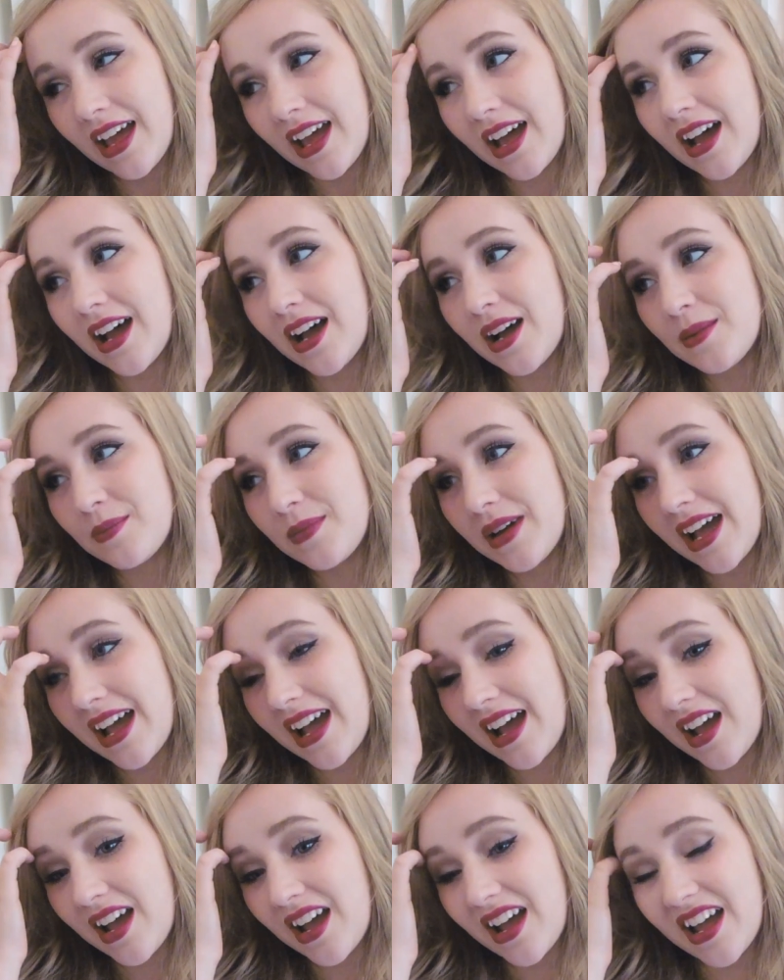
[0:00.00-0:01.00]

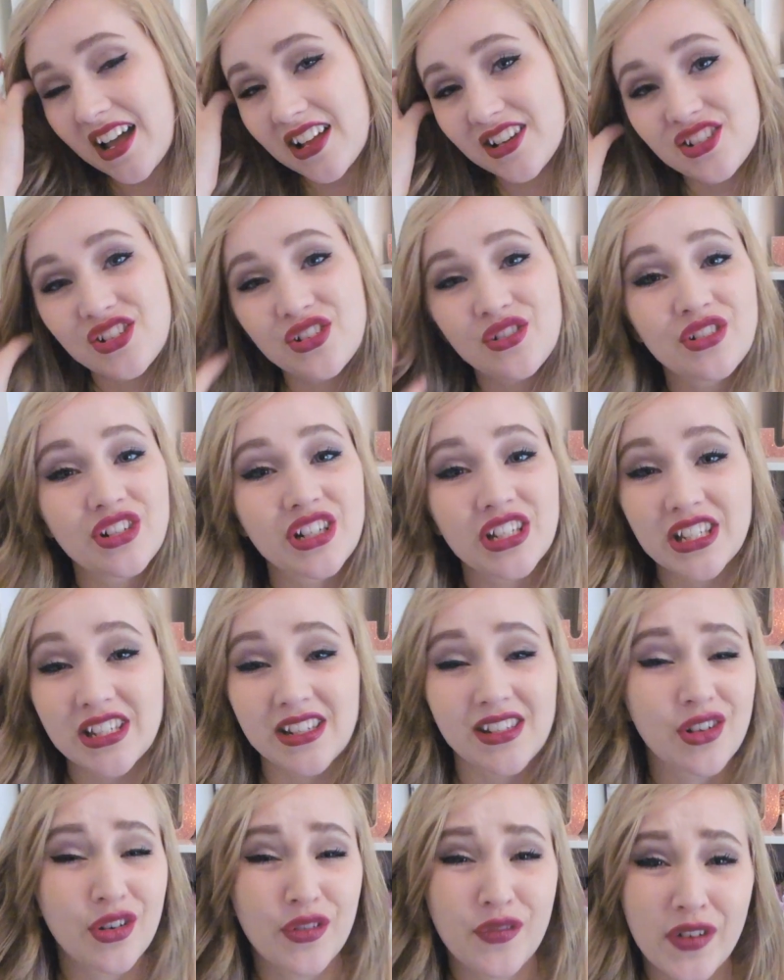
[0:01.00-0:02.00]
And
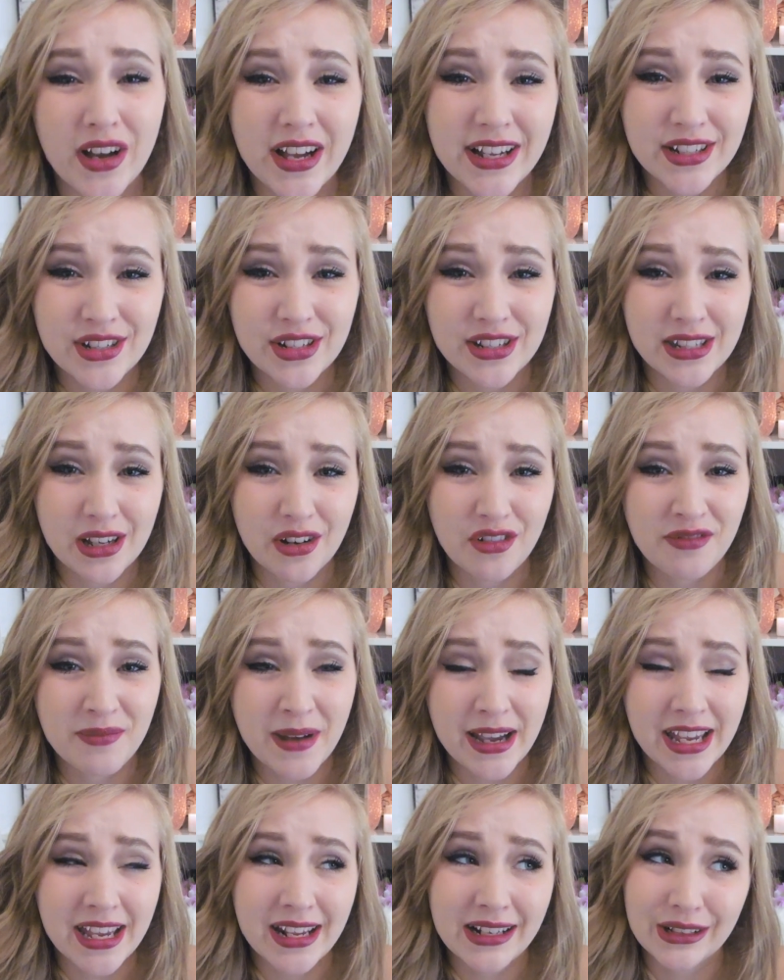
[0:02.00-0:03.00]
you'll find yourself
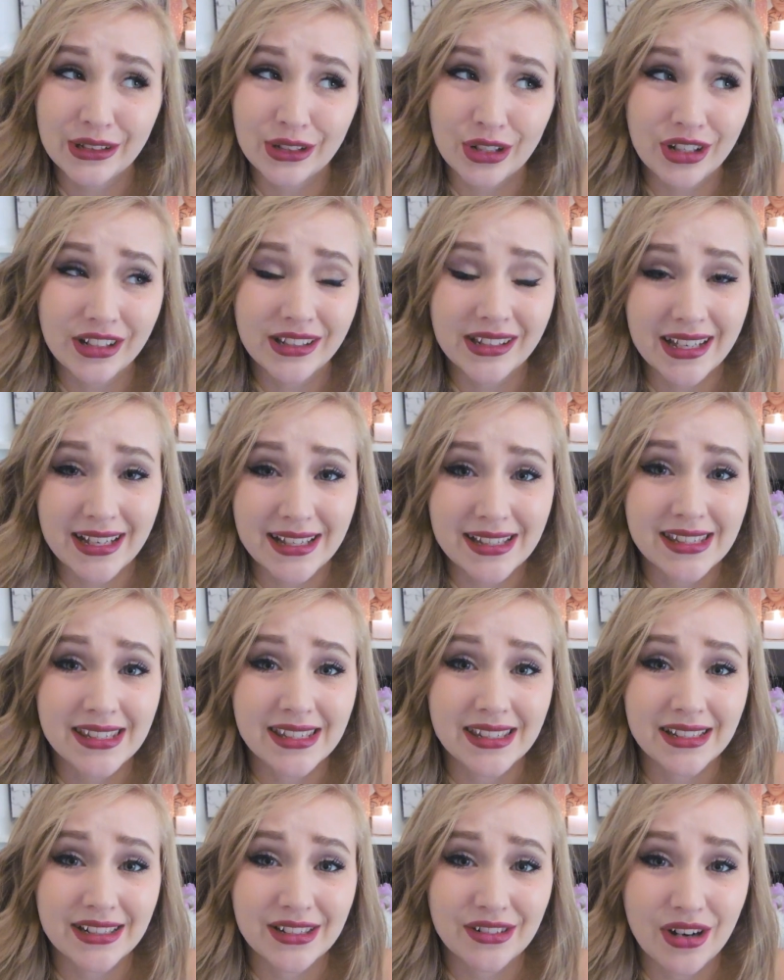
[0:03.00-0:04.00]
making a lot
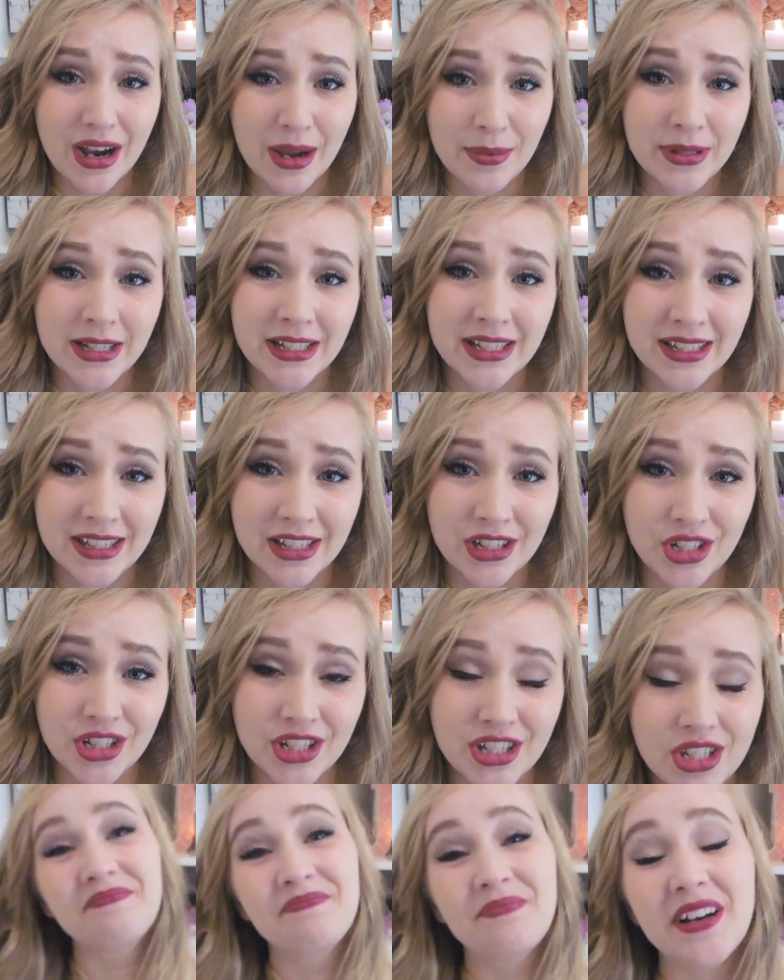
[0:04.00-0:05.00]
less crappy
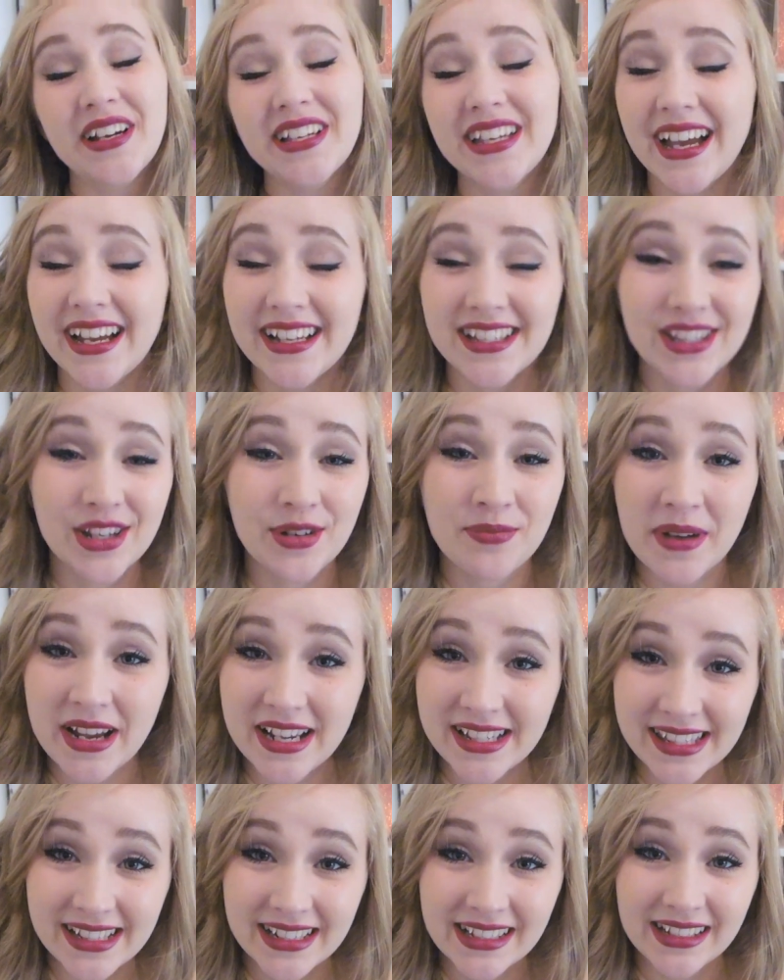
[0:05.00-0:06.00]
decisions. But yeah, so
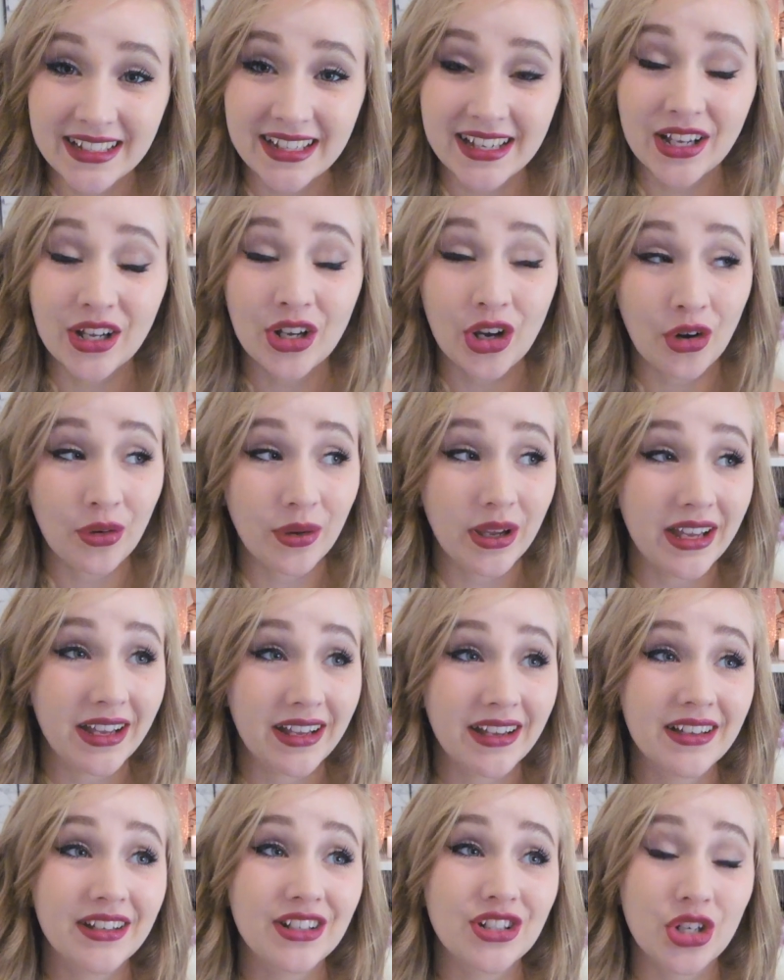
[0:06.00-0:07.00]
basically
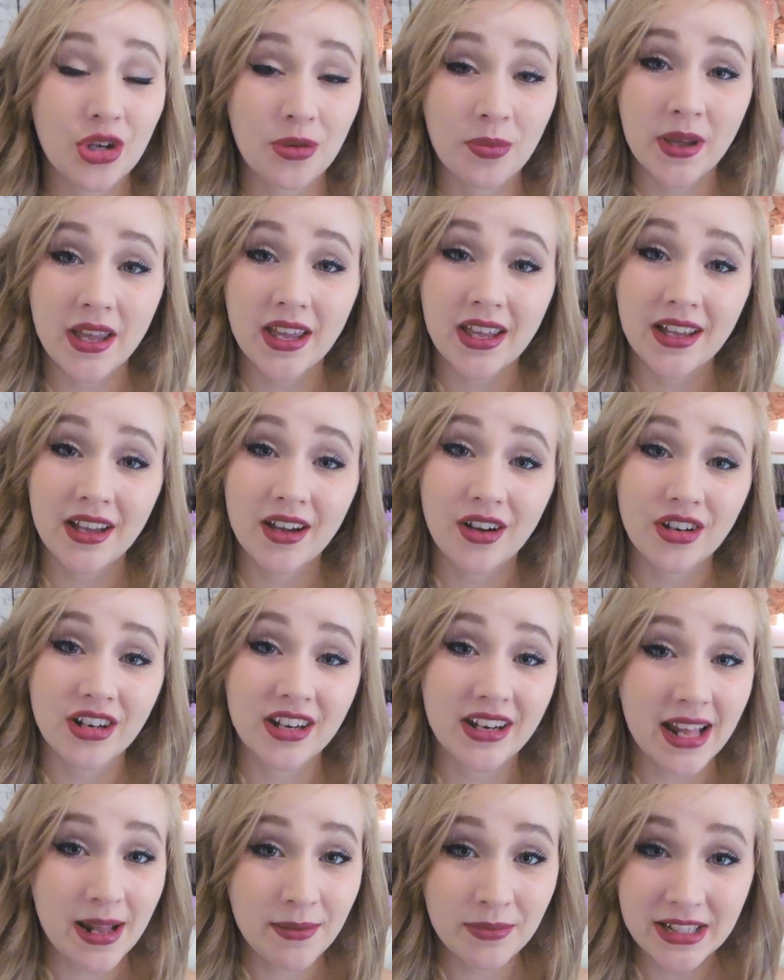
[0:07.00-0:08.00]
going shopping on
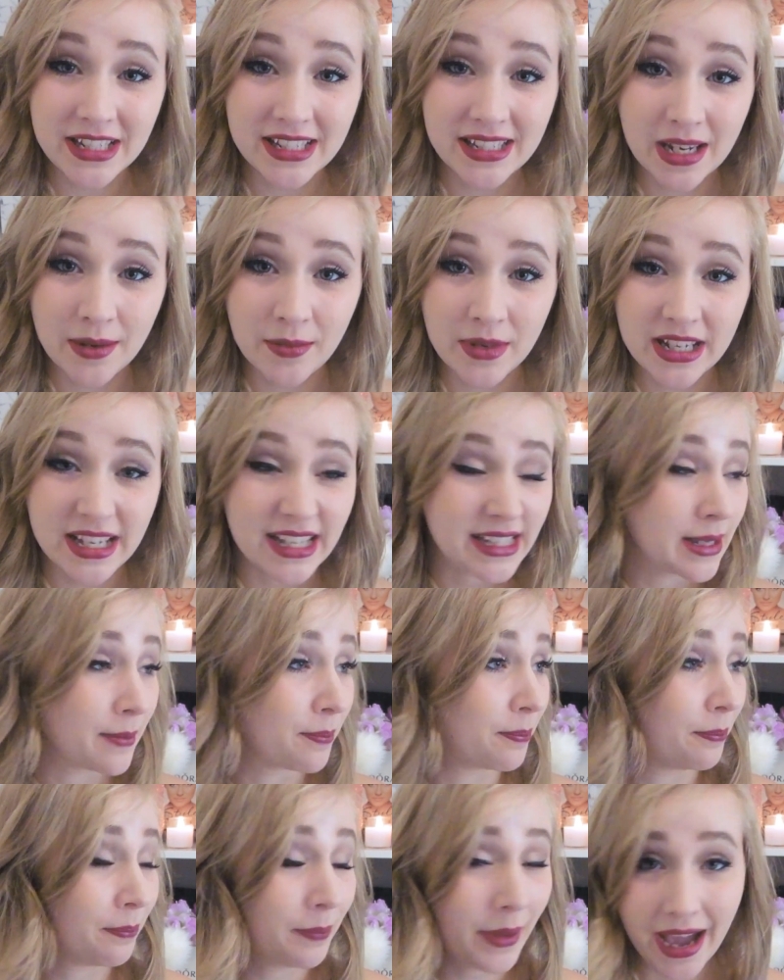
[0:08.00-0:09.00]
an empty stomach is a
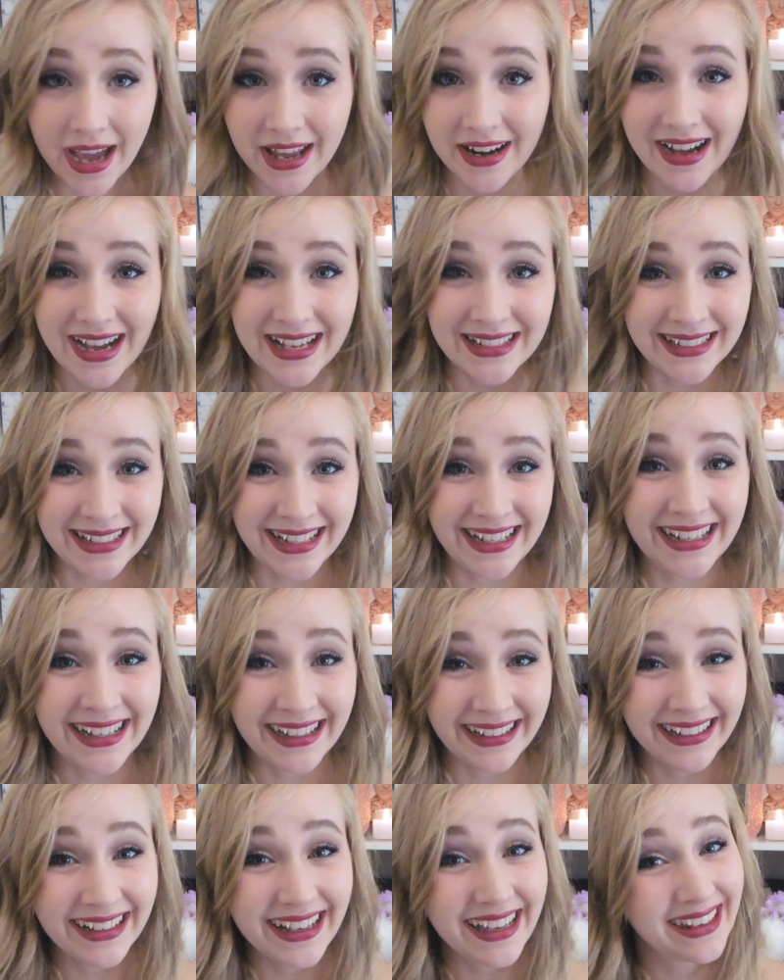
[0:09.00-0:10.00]
bad
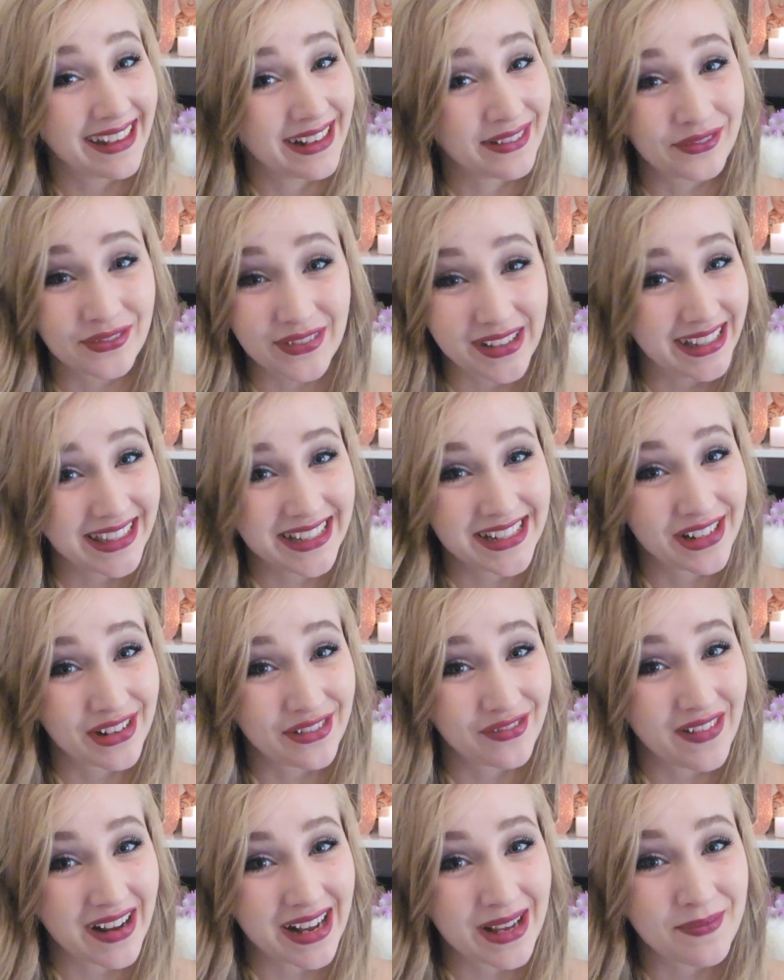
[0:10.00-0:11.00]
idea and I really
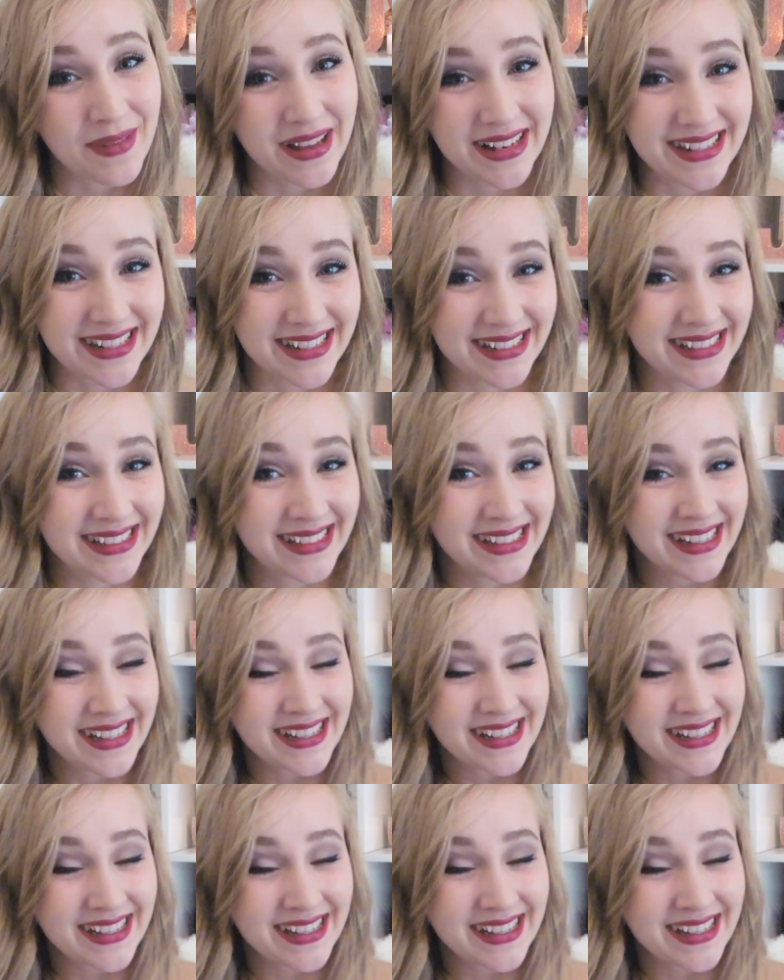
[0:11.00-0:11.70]
don't recommend it.